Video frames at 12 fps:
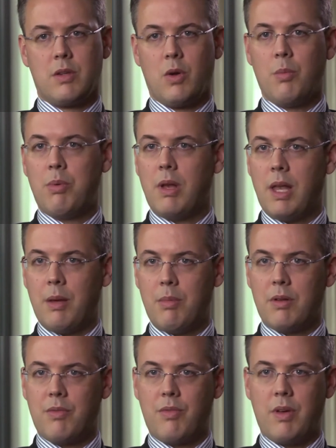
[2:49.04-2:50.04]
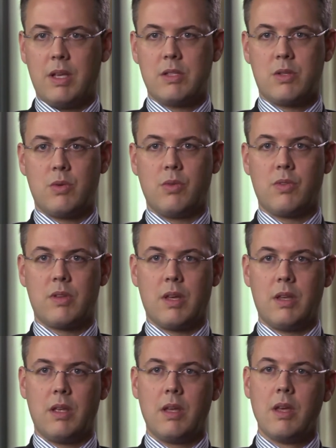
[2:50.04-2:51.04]
an open-labeled phase 2
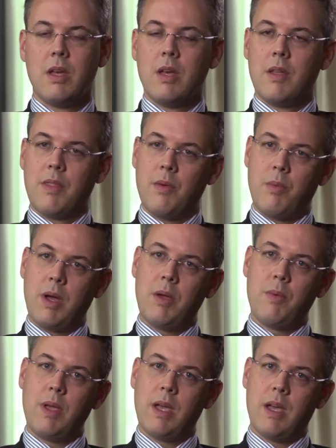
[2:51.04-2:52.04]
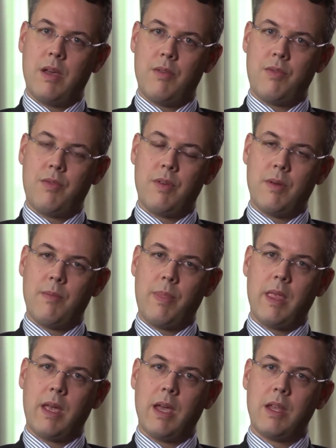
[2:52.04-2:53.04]
study. The way we have,
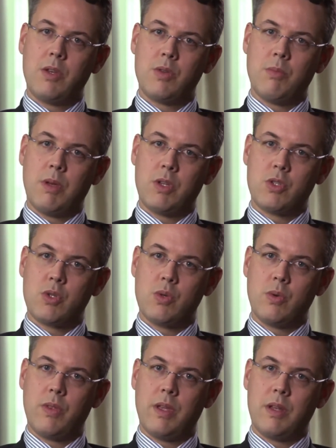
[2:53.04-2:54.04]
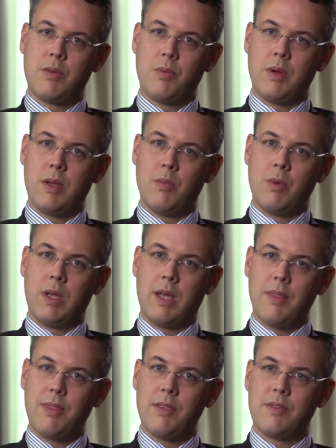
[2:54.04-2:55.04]
again, to make sure that we
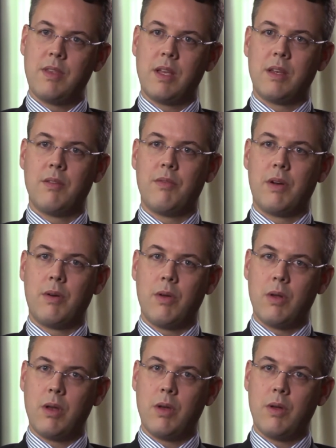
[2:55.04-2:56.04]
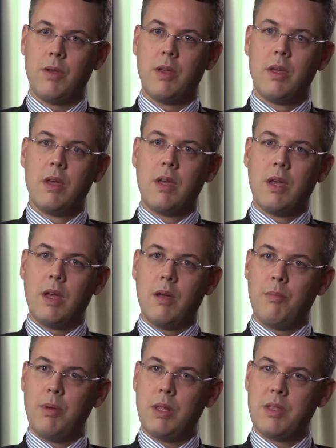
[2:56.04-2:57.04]
get the signal very early on,
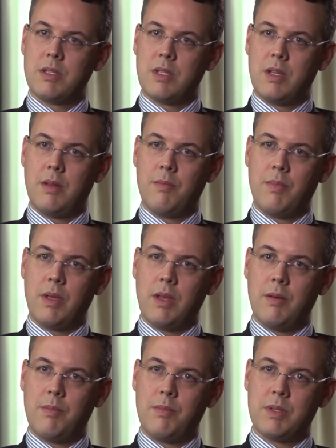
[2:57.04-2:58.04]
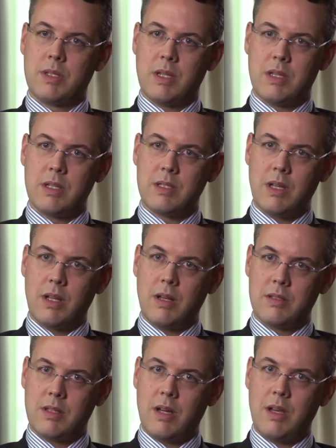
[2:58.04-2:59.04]
build this in a statistical
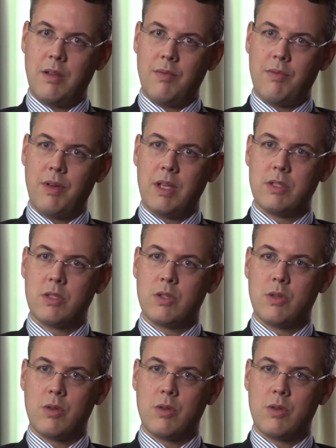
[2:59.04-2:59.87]
design, a phase